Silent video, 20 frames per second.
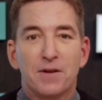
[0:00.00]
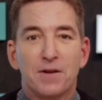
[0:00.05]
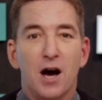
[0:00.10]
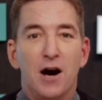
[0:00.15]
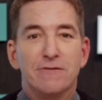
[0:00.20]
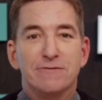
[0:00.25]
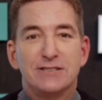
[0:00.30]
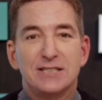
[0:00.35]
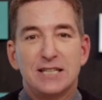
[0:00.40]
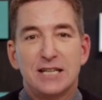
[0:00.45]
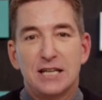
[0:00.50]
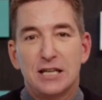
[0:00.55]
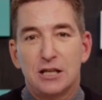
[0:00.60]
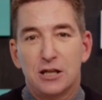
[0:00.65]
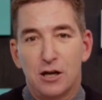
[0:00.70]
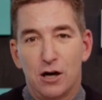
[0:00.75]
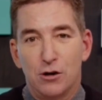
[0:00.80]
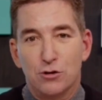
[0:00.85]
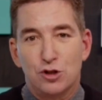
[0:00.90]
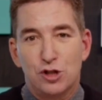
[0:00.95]
of
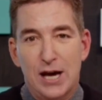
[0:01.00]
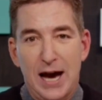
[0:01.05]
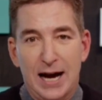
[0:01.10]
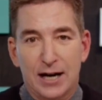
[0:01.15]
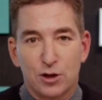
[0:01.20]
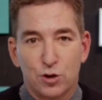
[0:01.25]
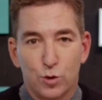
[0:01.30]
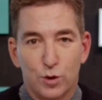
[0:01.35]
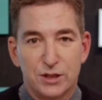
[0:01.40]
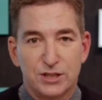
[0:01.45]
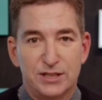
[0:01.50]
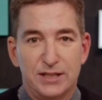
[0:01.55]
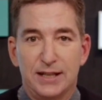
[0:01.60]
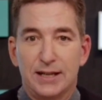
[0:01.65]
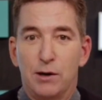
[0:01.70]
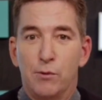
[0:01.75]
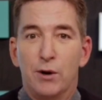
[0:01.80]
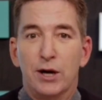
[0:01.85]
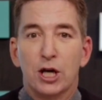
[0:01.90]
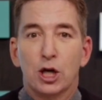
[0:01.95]
CEO Jack Dorsey. And
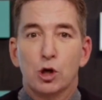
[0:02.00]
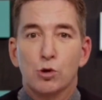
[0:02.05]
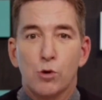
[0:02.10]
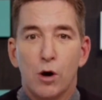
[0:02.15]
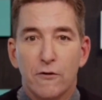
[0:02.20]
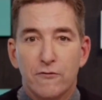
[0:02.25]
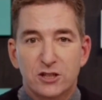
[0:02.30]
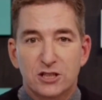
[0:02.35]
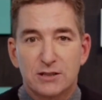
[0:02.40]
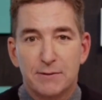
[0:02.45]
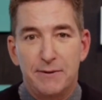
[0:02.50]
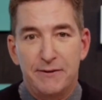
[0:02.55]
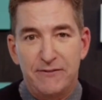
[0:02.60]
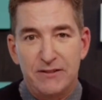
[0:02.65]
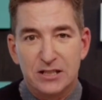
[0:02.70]
I want to go over some of